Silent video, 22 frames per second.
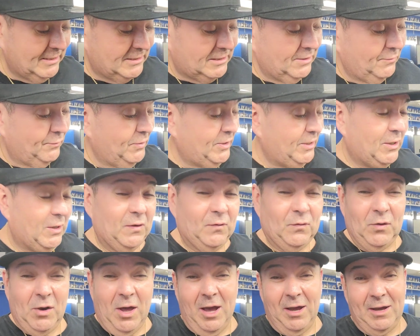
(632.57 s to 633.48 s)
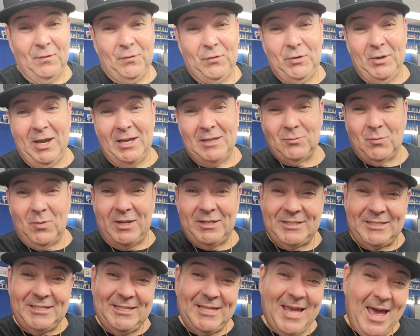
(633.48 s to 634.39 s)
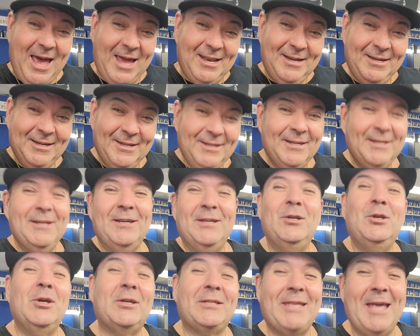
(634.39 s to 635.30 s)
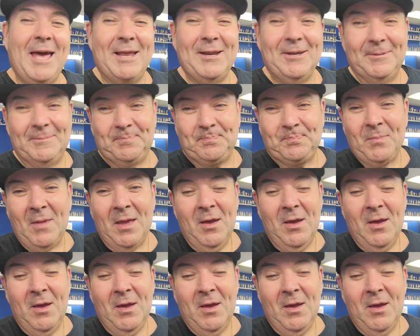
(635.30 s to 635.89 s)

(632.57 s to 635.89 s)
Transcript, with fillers: It's a really good vlog. If you guys want to see that, look that up.